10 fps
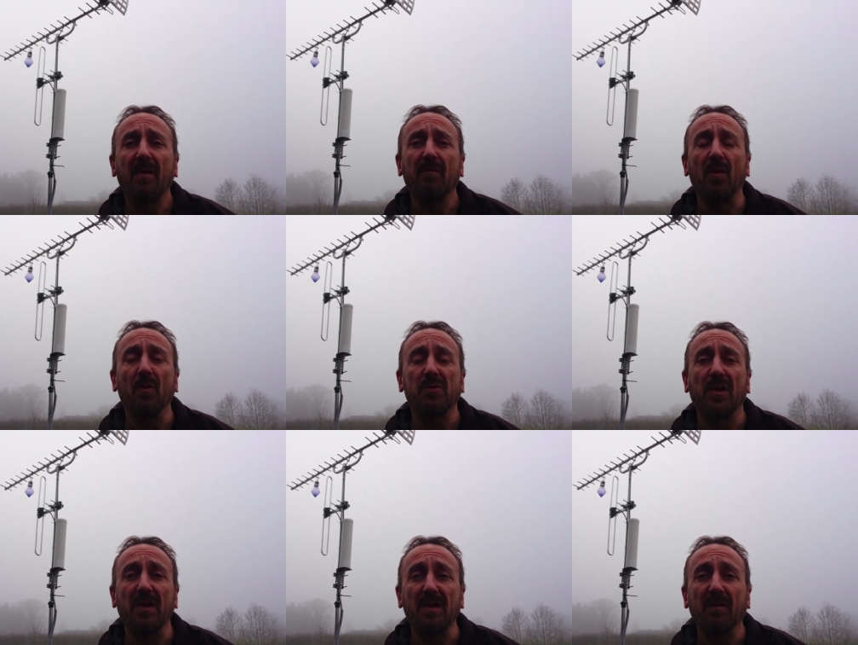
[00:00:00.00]

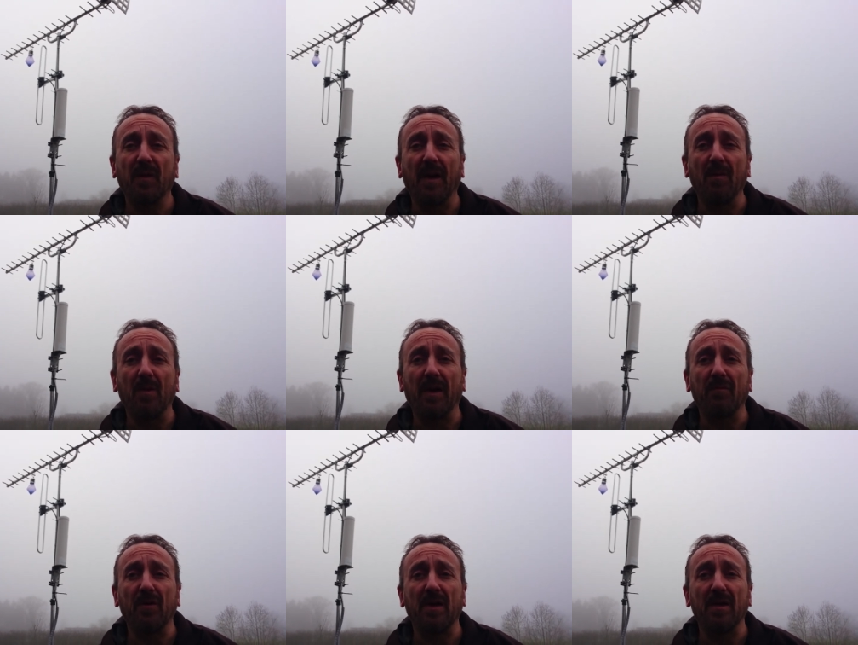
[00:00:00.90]
4G thing,
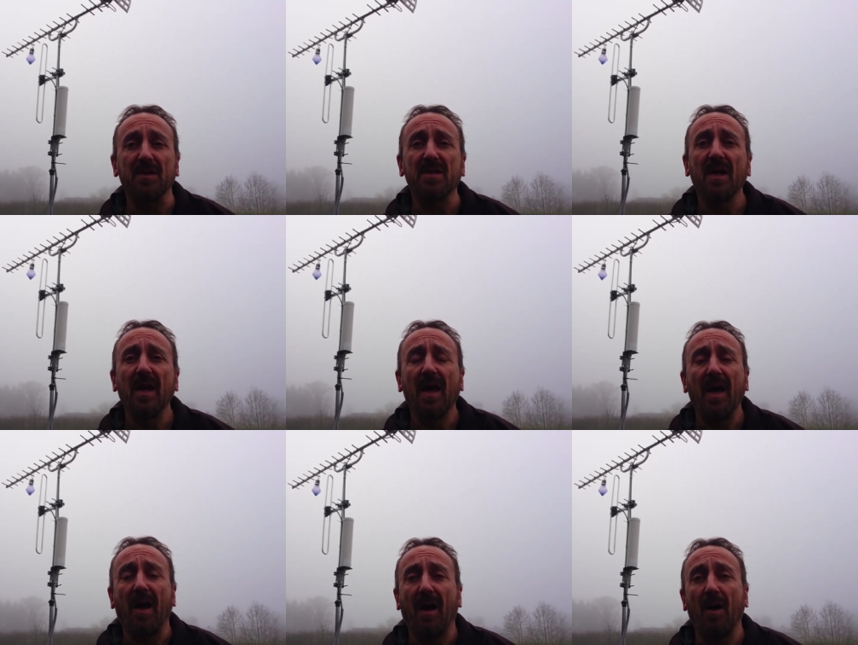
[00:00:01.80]
whatever it is,
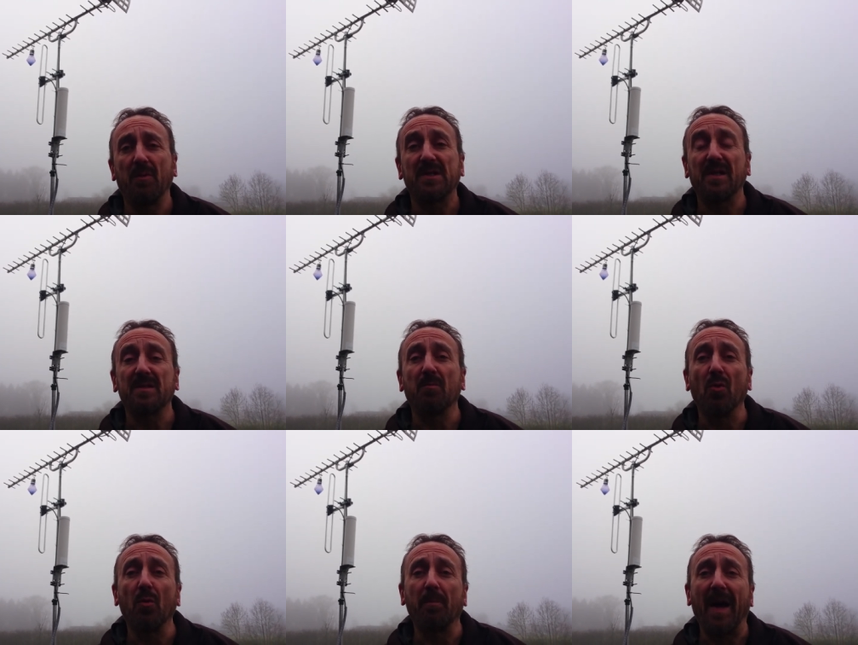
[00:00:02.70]
uh, which does the
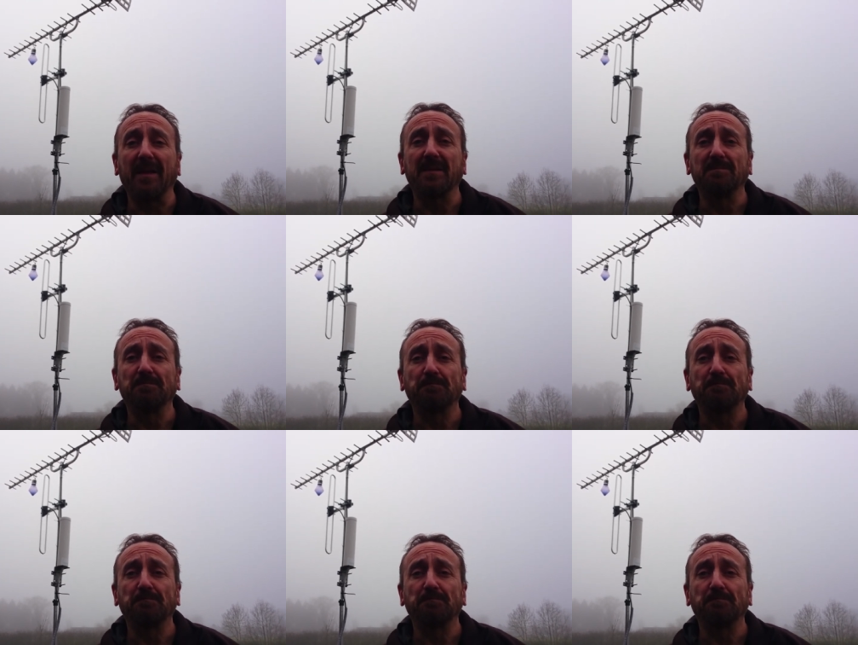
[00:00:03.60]
broadband.